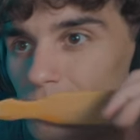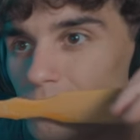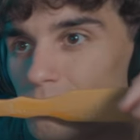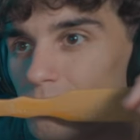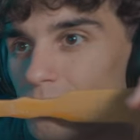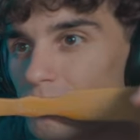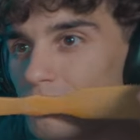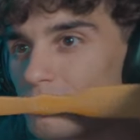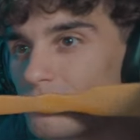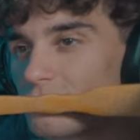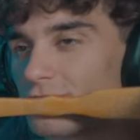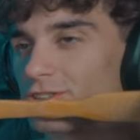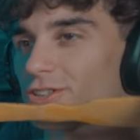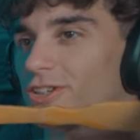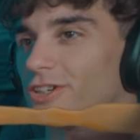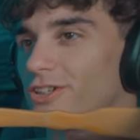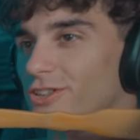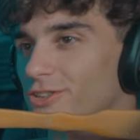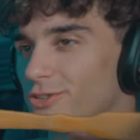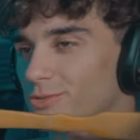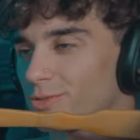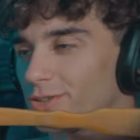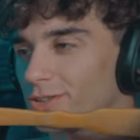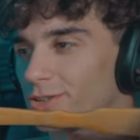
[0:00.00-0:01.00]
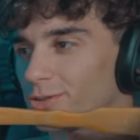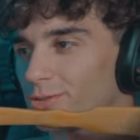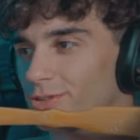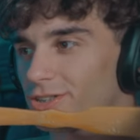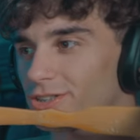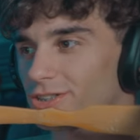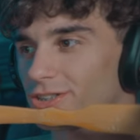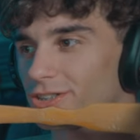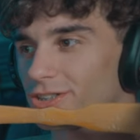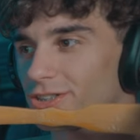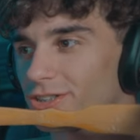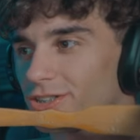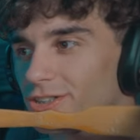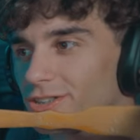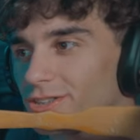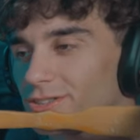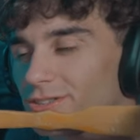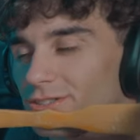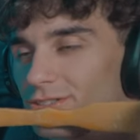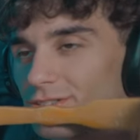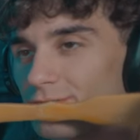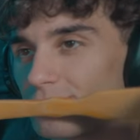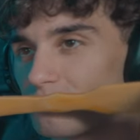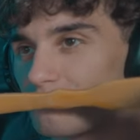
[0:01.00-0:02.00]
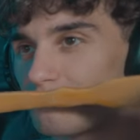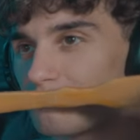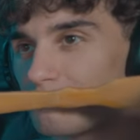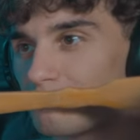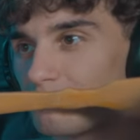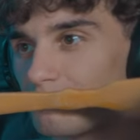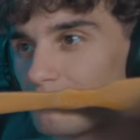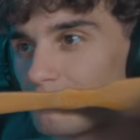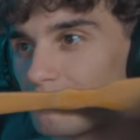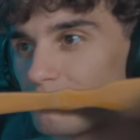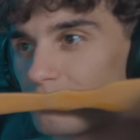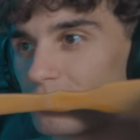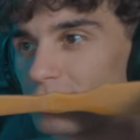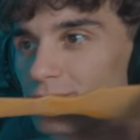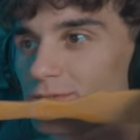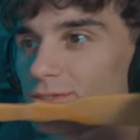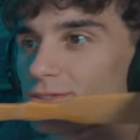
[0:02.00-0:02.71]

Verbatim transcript: Sorry, I just wanted to reset that.